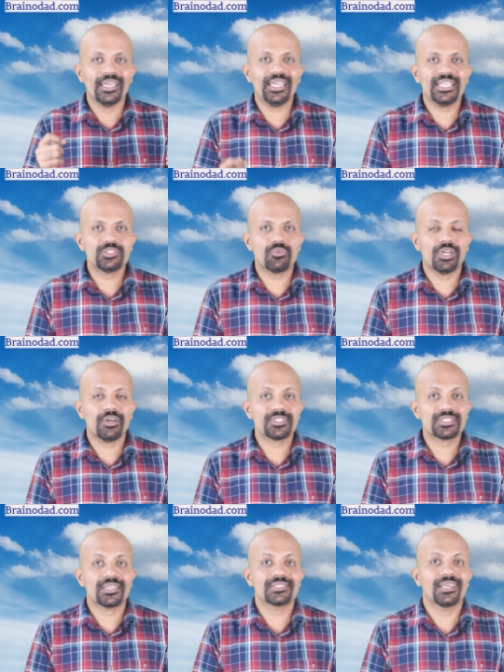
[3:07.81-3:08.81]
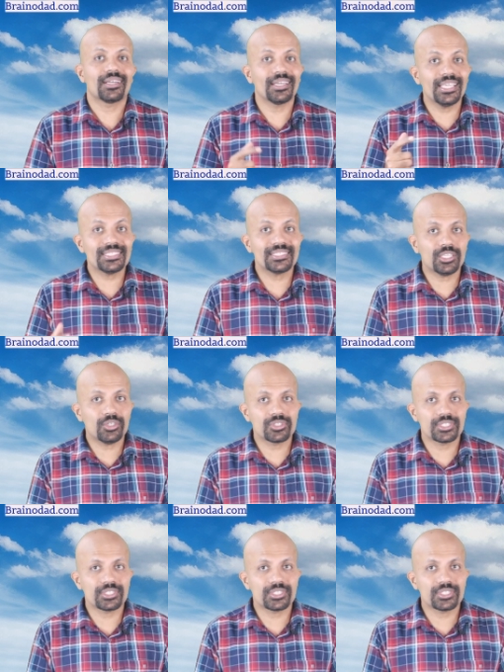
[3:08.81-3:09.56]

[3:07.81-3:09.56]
Each one of us has a reason to